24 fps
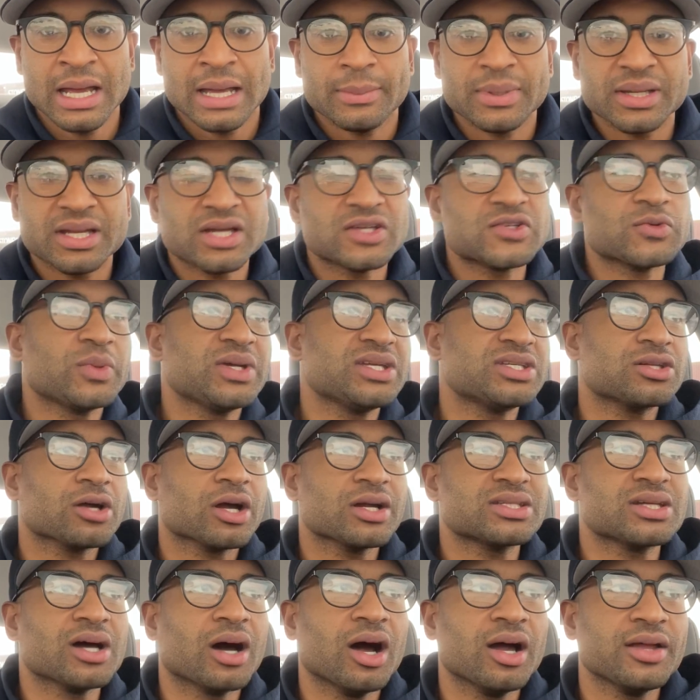because we
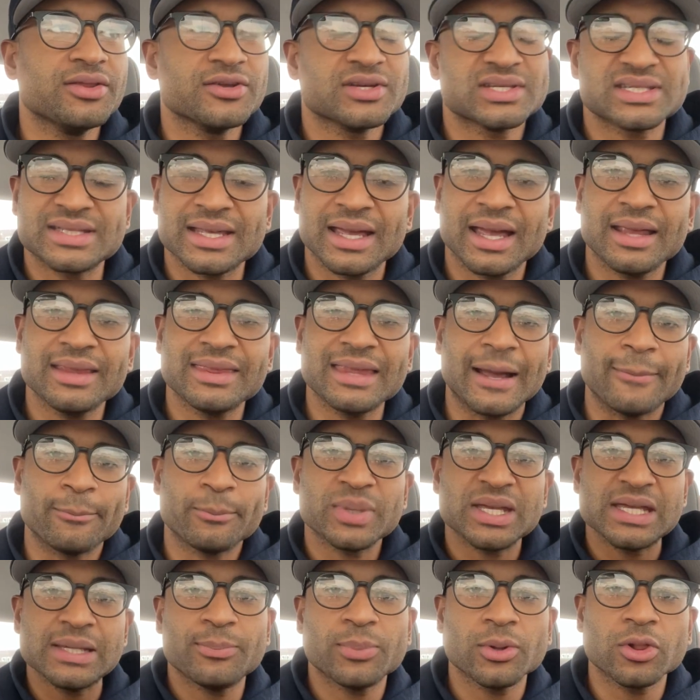start to understand that
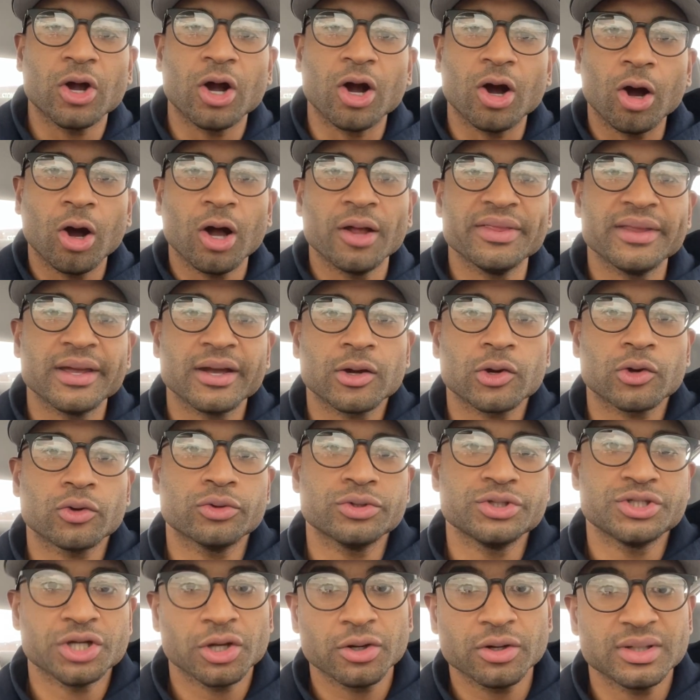people are on their
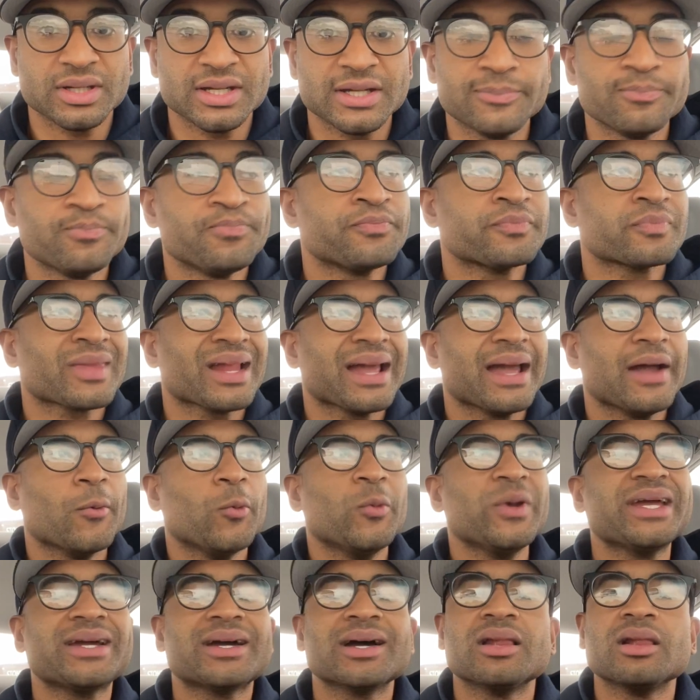own journey and
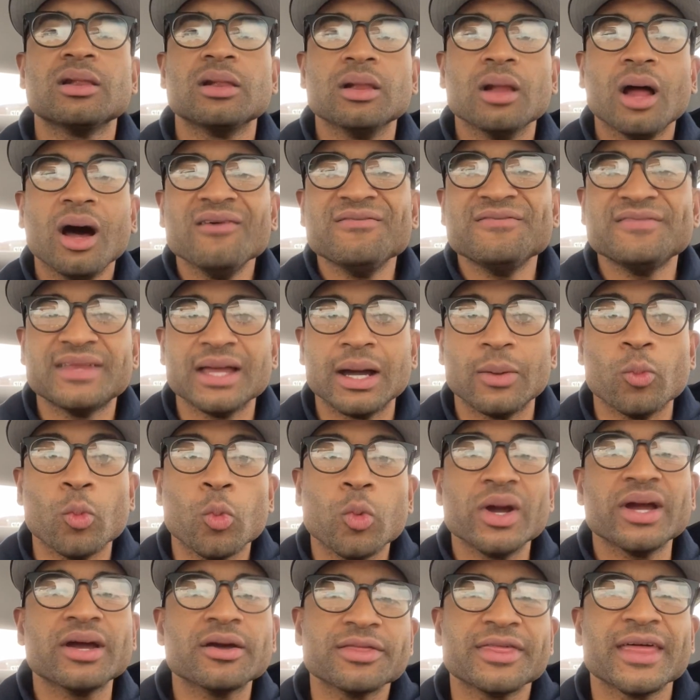we can love them
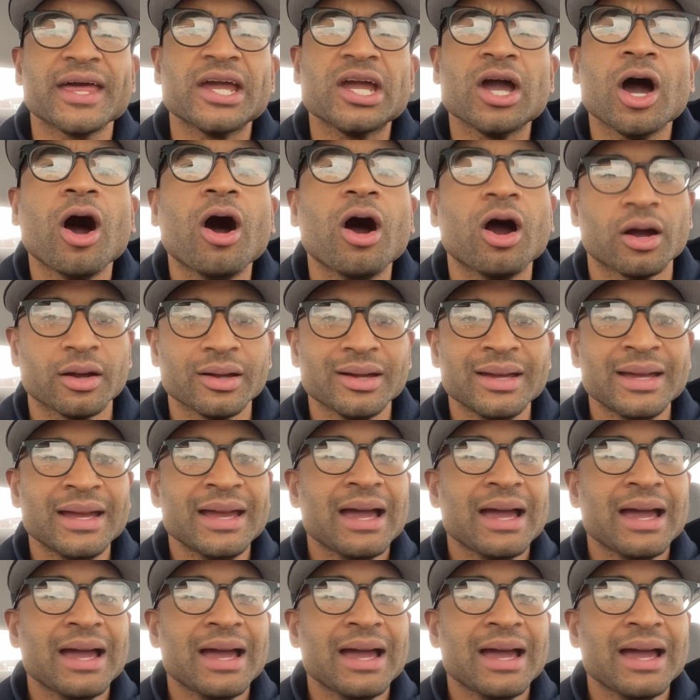where they are.